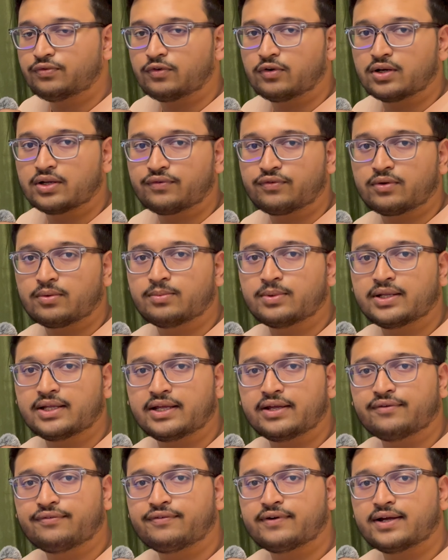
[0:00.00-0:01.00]
folder from the
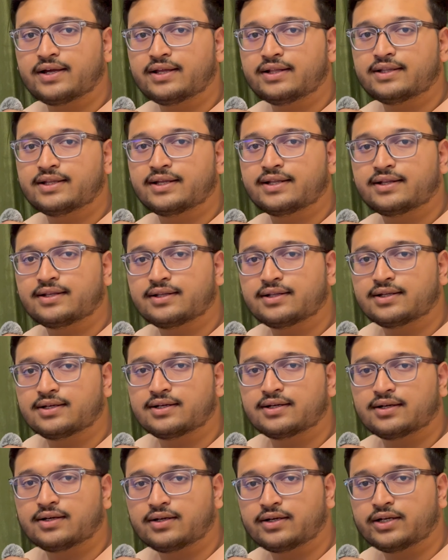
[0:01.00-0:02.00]
EFI, then
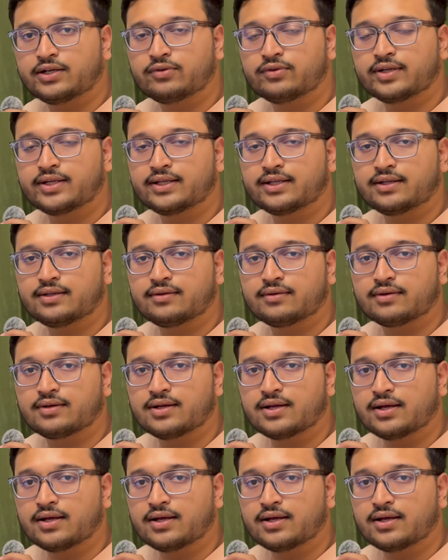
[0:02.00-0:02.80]
during